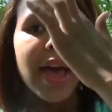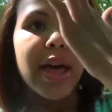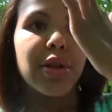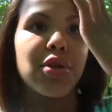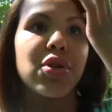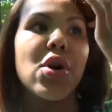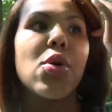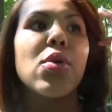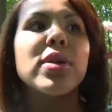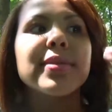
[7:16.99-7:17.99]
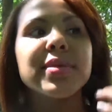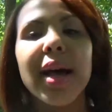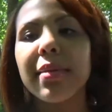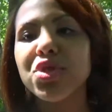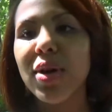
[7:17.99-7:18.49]
And you know,
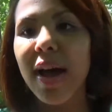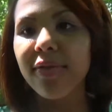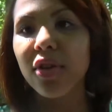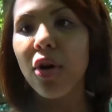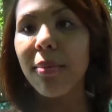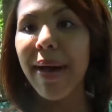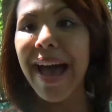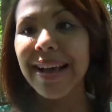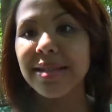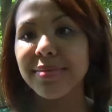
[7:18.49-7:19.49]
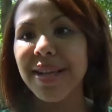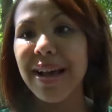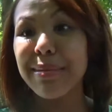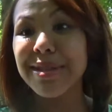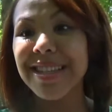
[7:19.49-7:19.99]
sometimes you have to go back.
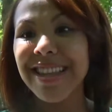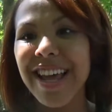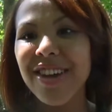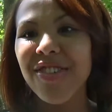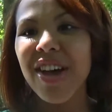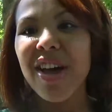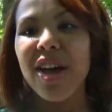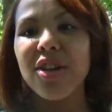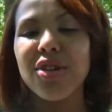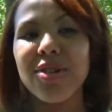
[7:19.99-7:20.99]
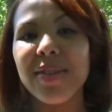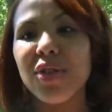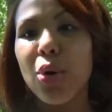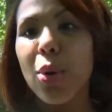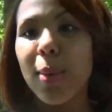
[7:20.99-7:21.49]
Sometimes in life, you know, you have
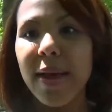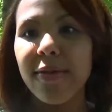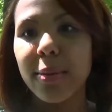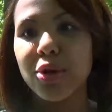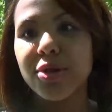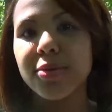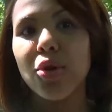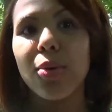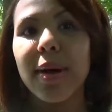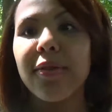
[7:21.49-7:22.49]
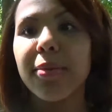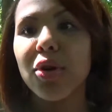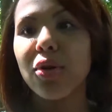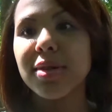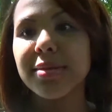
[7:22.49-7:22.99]
to go away from your dreams, to go away from your
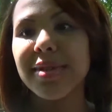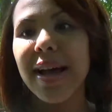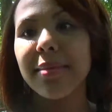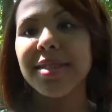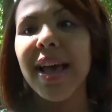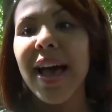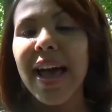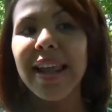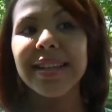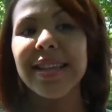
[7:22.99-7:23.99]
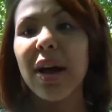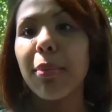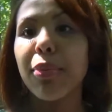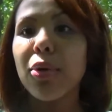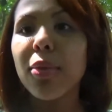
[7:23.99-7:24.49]
goals sometimes, and it's like a
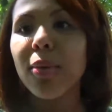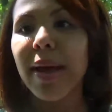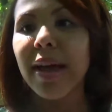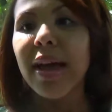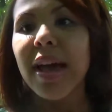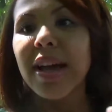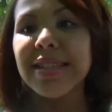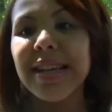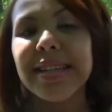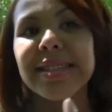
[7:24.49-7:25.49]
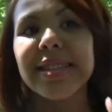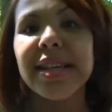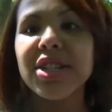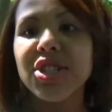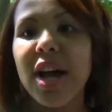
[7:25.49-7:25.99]
boomerang. It's like a
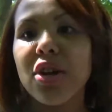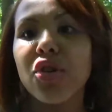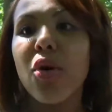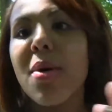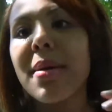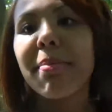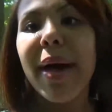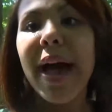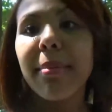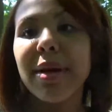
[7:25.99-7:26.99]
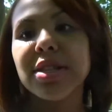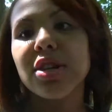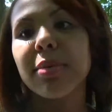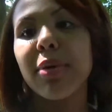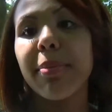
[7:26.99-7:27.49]
slingshot. You're going back, but it's
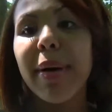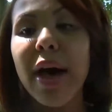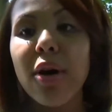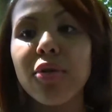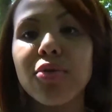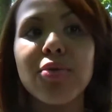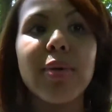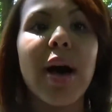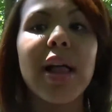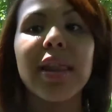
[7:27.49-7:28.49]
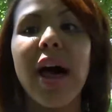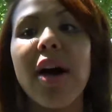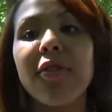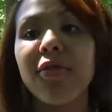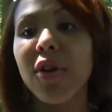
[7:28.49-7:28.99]
going to propel you a
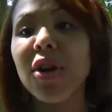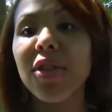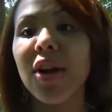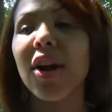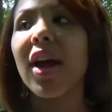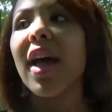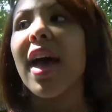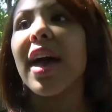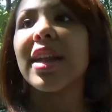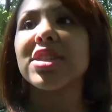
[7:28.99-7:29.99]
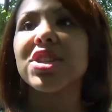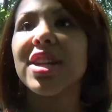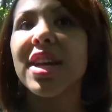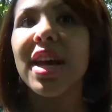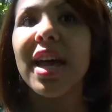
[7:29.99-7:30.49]
lot further, and it's going
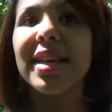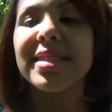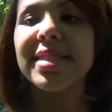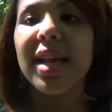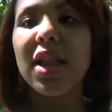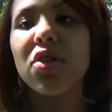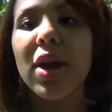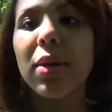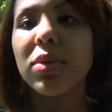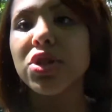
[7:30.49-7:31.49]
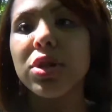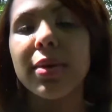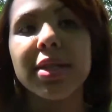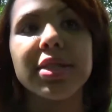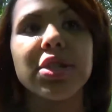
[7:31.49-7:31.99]
to accelerate what you
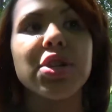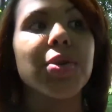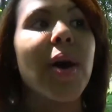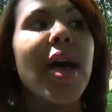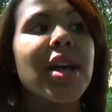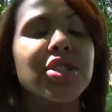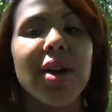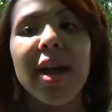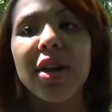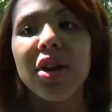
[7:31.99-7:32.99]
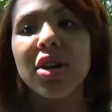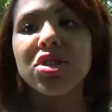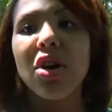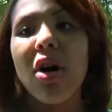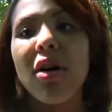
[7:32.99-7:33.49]
want to do. So I
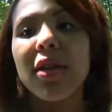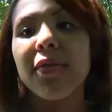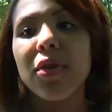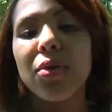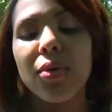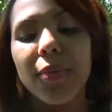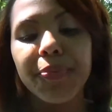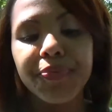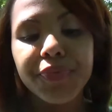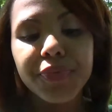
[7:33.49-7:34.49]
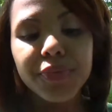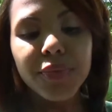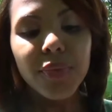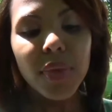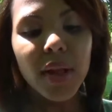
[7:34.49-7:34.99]
encourage all of you
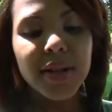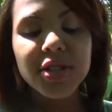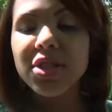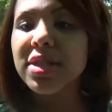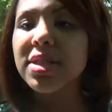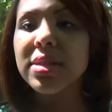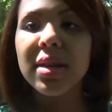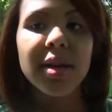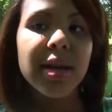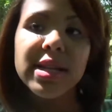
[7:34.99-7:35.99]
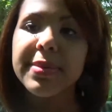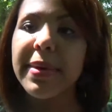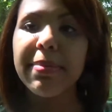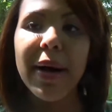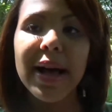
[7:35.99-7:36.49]
to just
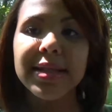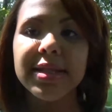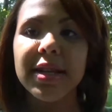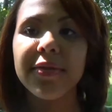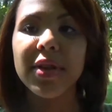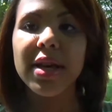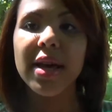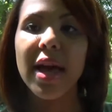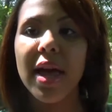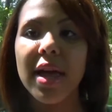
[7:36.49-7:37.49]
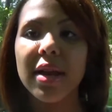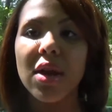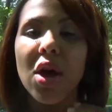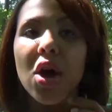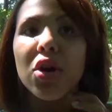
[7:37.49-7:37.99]
speak positively
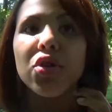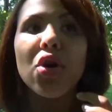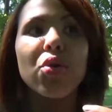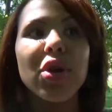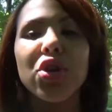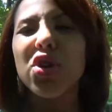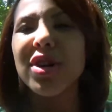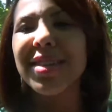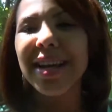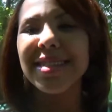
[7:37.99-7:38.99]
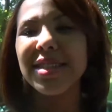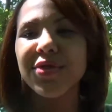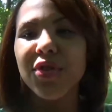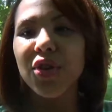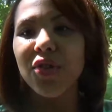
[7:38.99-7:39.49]
and know that you're
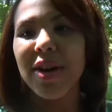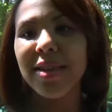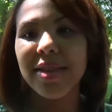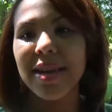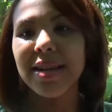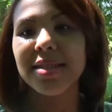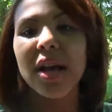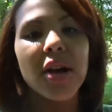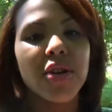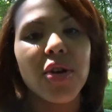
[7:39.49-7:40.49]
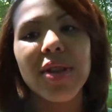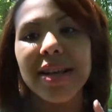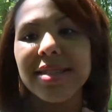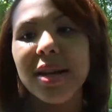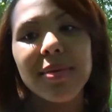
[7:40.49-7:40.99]
destined for great things. Know
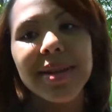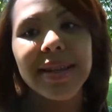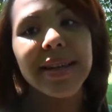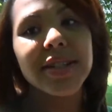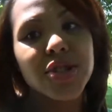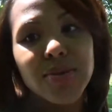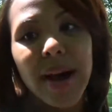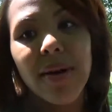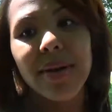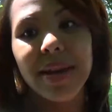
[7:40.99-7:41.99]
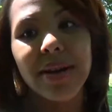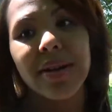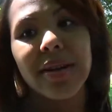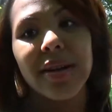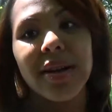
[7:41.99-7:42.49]
that someone needs you out here.